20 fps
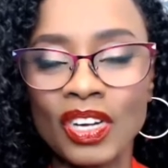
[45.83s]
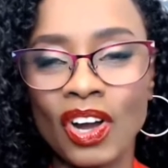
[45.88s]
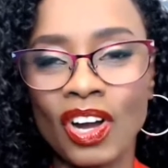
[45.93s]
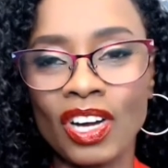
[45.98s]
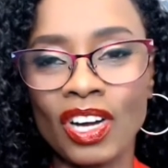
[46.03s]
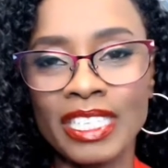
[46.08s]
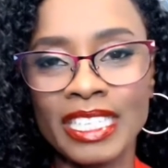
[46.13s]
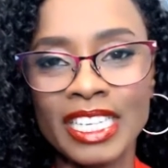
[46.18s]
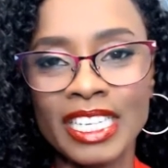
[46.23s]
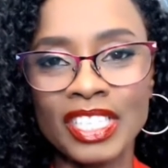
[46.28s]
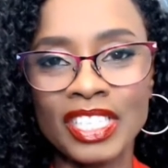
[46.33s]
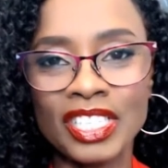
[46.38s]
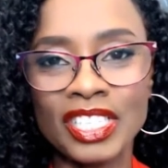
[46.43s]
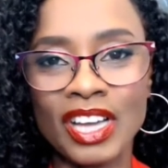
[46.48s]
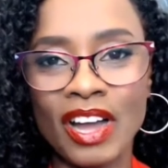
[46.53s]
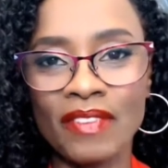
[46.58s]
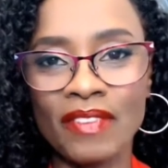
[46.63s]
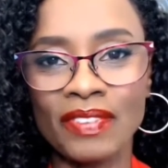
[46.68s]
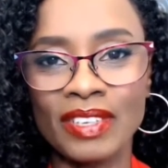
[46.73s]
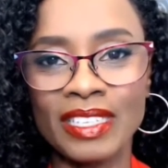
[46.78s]
Your Audacious
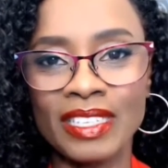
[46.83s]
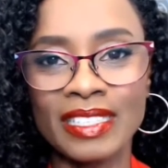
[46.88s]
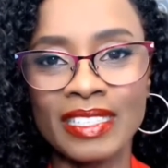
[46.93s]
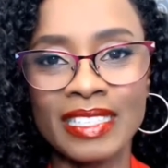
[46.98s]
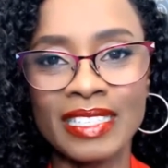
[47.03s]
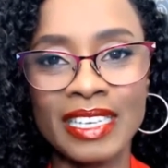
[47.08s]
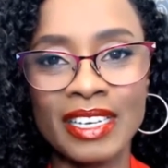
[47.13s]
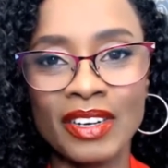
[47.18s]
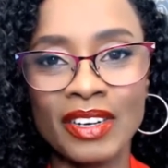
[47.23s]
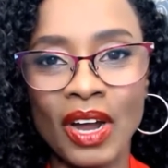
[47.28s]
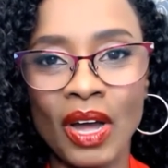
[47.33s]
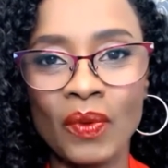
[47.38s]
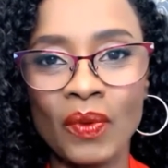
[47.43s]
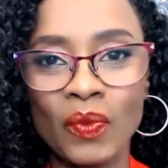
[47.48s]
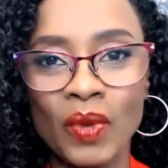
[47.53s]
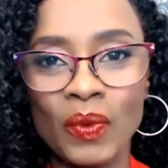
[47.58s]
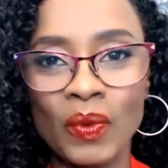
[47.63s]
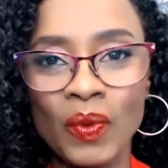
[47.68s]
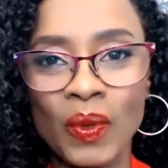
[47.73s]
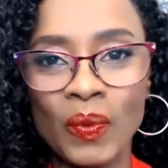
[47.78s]
Confidence here
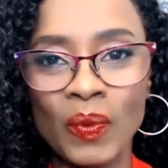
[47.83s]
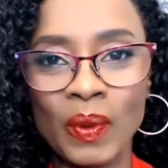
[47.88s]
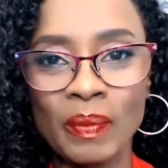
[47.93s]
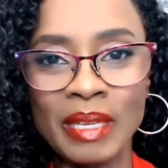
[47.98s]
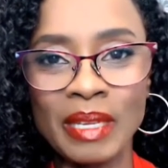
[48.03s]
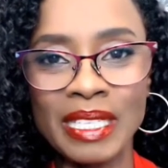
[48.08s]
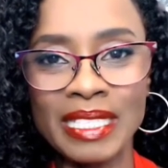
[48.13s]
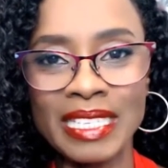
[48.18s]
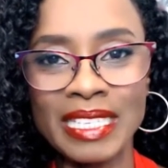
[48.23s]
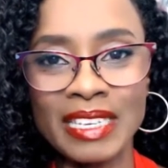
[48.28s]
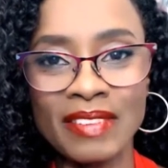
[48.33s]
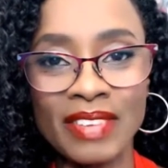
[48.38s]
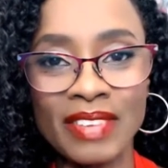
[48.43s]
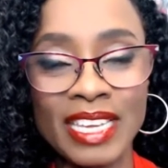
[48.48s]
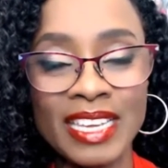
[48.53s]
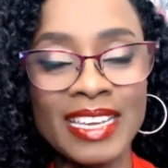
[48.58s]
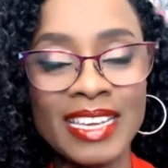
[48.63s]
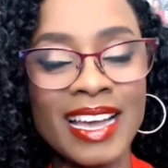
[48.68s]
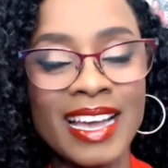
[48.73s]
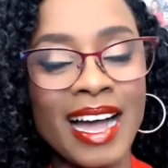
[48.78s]
on Win-Win Women
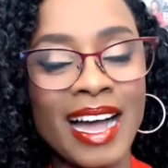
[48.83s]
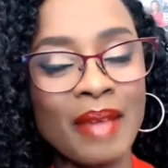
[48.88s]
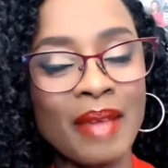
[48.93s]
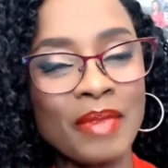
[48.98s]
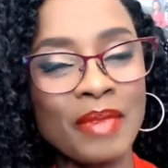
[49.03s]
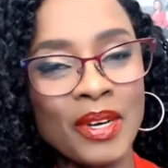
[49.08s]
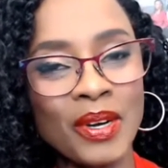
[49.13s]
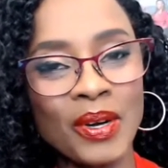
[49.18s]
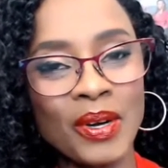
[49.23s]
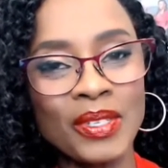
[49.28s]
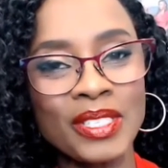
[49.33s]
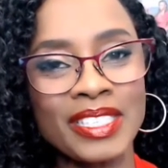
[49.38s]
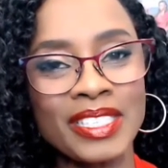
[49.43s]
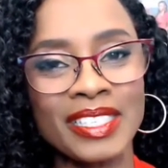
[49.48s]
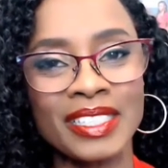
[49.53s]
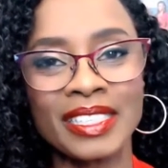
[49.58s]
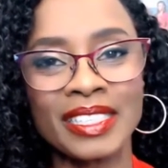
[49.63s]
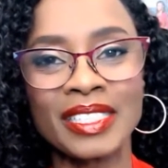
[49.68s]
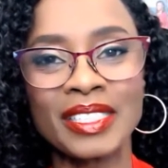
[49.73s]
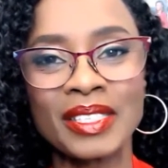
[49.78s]
TV. I'm your
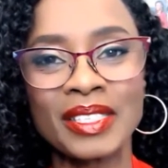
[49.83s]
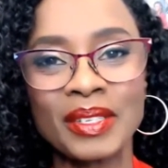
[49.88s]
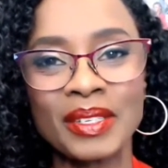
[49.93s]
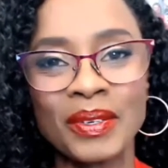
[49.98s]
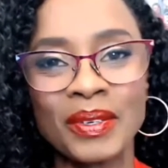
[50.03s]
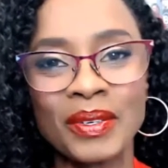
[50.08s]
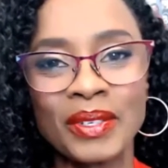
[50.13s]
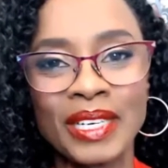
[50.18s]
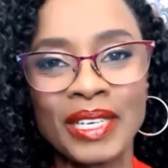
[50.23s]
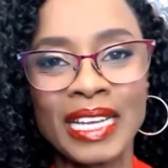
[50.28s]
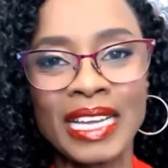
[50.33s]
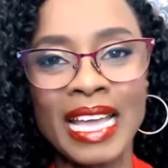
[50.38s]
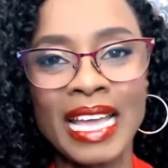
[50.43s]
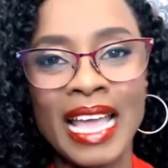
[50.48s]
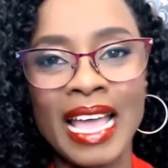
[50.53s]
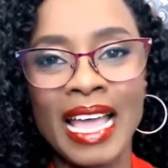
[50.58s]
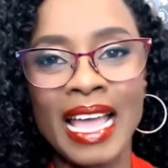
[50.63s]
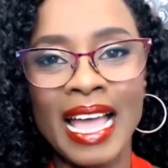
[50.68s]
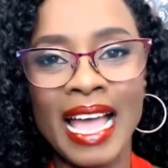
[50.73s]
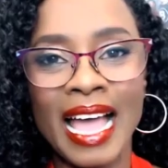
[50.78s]
host, Alicia Couri.
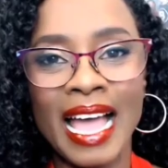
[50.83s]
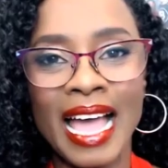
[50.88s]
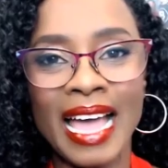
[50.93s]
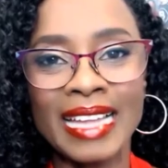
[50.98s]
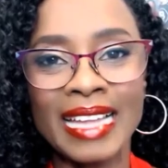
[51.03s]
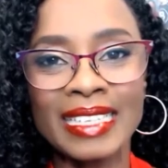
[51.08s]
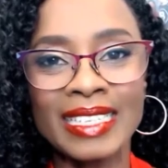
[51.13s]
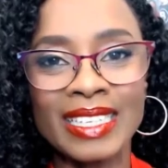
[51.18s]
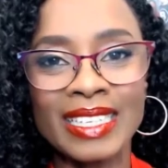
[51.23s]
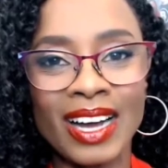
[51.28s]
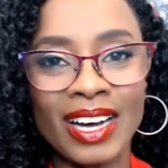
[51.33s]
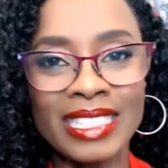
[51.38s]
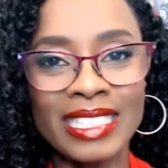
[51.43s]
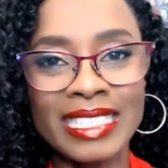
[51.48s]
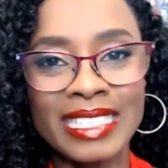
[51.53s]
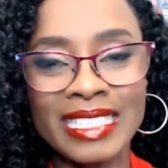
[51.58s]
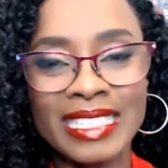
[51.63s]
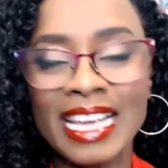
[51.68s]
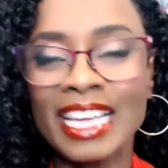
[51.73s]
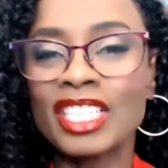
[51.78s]
And on
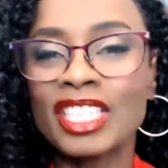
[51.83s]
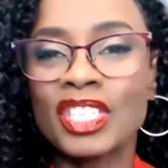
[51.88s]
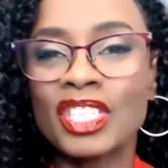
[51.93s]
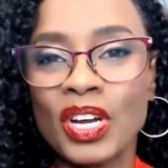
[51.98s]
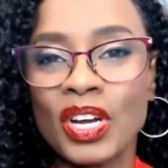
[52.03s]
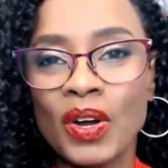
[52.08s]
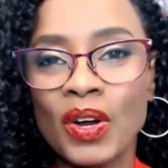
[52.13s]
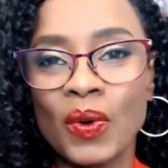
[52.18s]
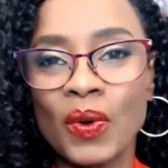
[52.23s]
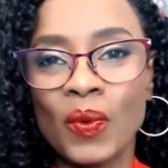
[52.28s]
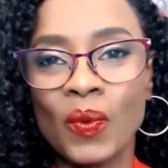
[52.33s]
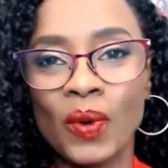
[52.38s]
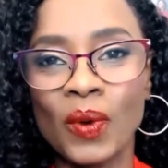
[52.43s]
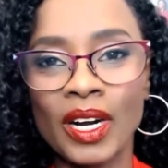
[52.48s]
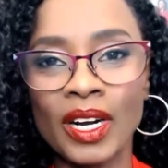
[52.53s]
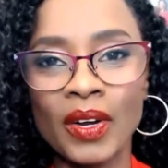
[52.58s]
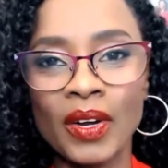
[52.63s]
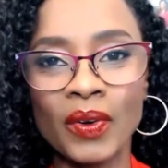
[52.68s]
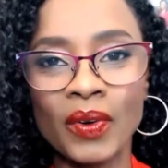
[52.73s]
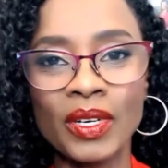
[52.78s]
today's show,
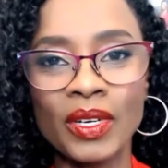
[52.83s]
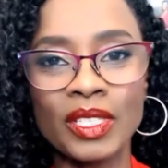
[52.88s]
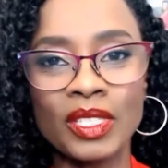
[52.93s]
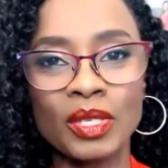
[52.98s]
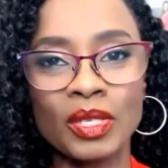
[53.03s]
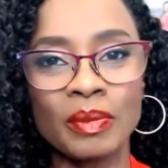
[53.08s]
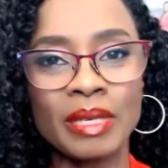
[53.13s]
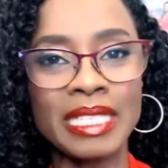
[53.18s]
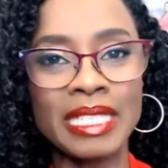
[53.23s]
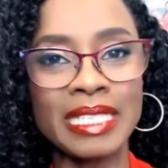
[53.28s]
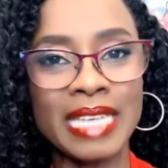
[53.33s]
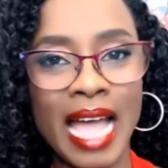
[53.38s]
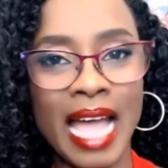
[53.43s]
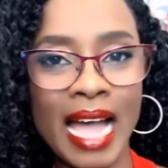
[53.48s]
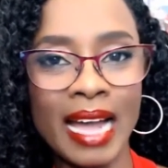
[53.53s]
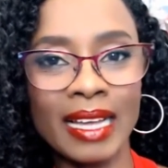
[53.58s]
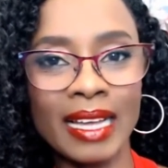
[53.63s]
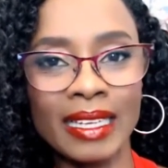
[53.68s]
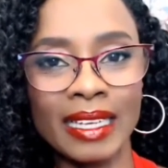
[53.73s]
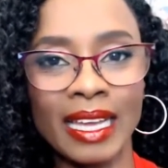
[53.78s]
we're going to be
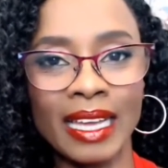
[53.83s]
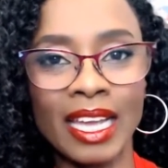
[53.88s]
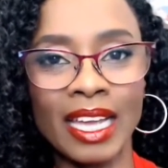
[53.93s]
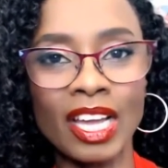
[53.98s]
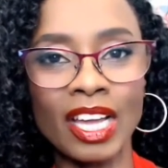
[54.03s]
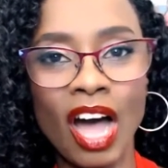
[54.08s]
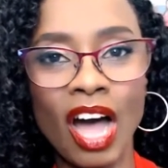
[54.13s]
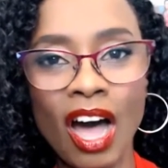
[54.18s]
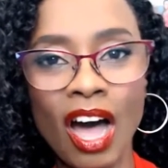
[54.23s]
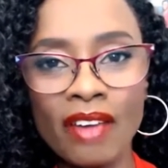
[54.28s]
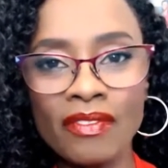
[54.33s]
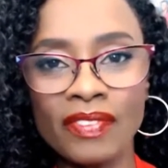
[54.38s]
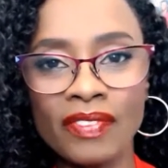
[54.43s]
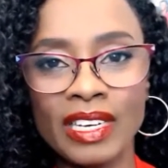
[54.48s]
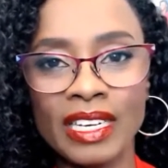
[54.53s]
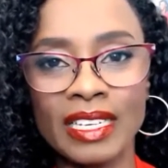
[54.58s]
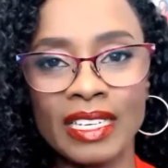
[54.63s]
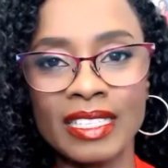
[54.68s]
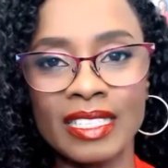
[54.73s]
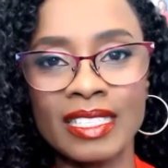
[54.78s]
tackling
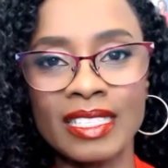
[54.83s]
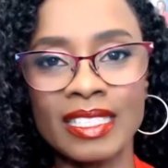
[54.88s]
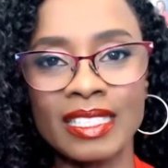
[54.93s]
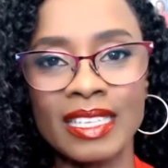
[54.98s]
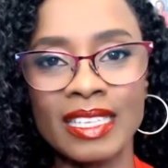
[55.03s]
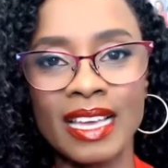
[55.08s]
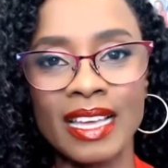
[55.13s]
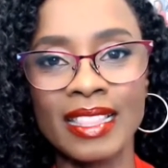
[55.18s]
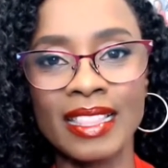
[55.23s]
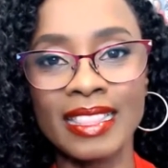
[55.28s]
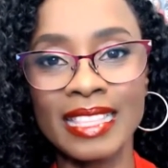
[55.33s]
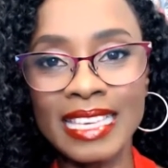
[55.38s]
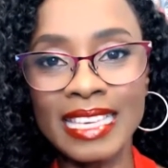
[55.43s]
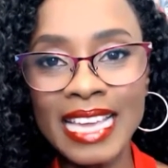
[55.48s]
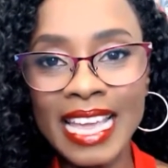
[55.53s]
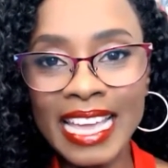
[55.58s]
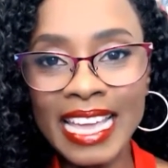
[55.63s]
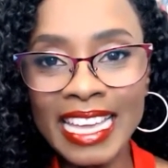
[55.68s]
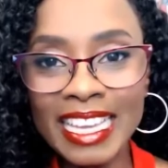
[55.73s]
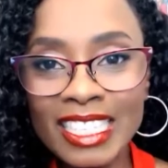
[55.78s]
confidence,
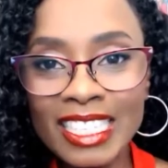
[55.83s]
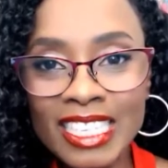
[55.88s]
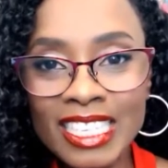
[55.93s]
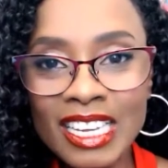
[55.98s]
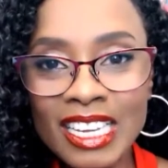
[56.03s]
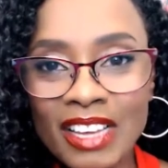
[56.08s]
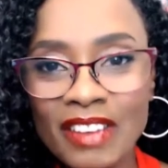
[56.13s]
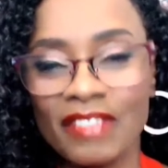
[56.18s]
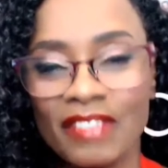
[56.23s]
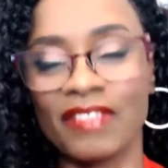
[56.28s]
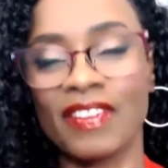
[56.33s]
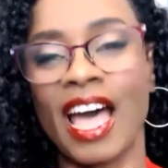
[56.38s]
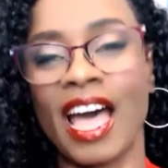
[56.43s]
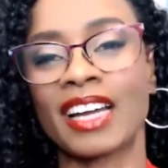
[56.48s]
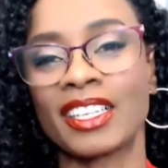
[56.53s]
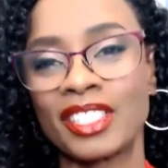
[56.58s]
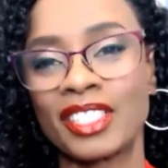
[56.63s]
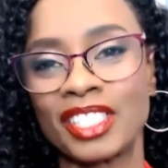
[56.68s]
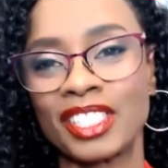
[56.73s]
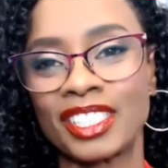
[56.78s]
the it
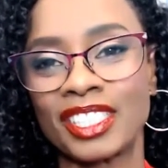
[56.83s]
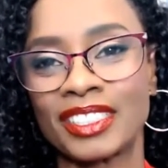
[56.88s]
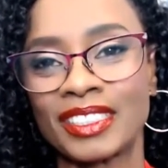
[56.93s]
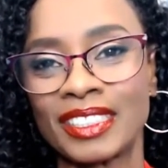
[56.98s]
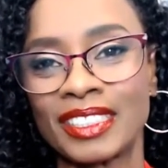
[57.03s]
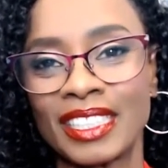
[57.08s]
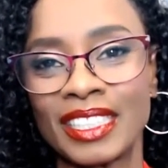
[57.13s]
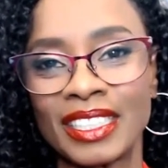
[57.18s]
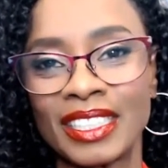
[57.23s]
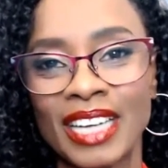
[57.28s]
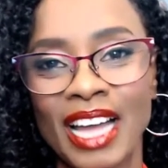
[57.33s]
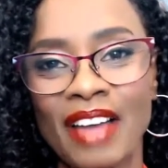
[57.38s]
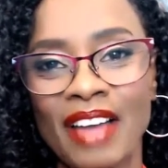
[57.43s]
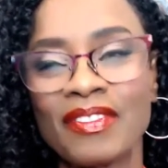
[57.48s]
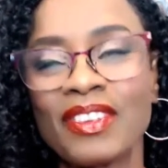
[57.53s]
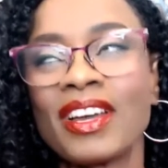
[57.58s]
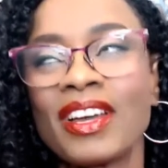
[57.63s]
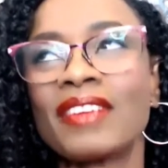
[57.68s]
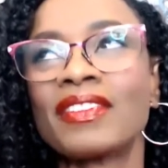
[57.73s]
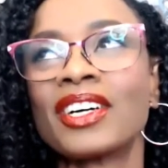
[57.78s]
factor.
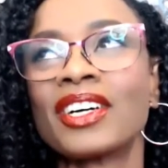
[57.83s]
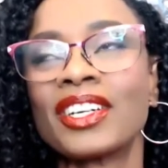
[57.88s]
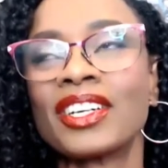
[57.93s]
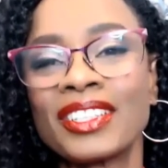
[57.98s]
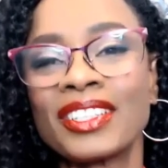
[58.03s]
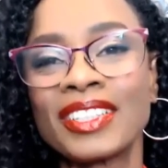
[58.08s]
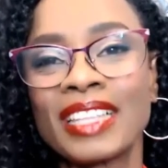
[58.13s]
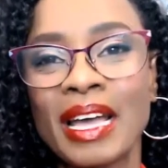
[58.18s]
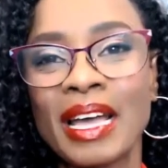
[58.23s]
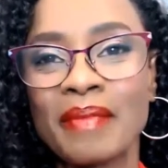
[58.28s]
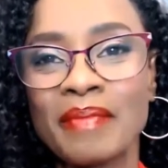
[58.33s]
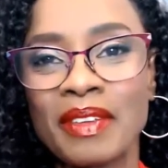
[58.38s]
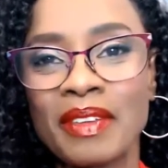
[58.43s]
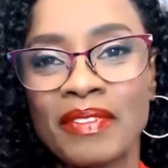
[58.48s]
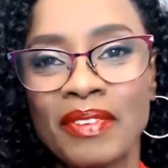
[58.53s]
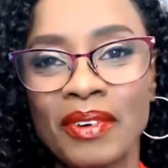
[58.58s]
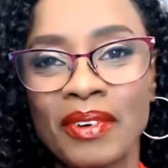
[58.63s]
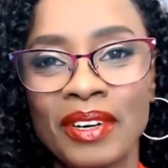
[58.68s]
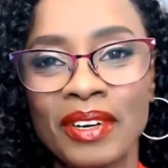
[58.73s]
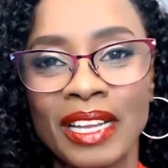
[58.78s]
Have you ever heard that
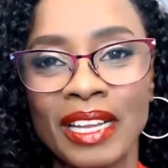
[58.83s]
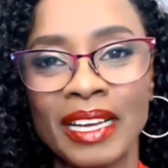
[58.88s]
before?